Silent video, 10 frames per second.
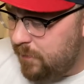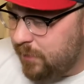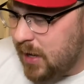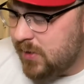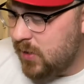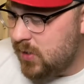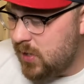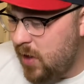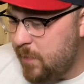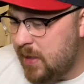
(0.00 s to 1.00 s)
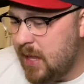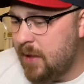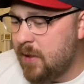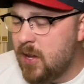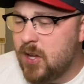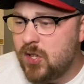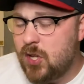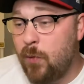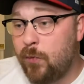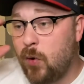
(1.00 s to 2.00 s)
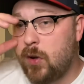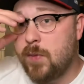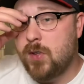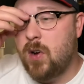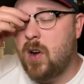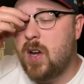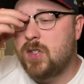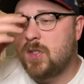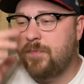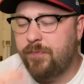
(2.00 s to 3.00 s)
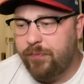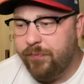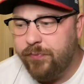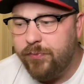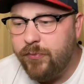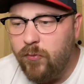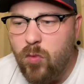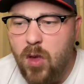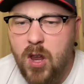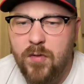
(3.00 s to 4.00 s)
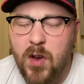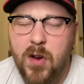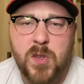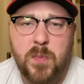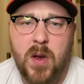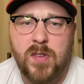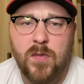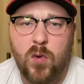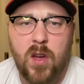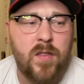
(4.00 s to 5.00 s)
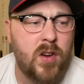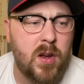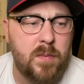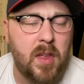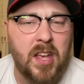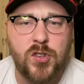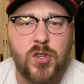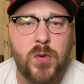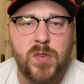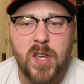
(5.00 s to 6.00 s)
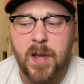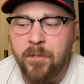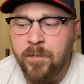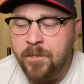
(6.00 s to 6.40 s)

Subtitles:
That is good stuff, man. That stone fruit comes across in a very expressive way, very, like, juicy.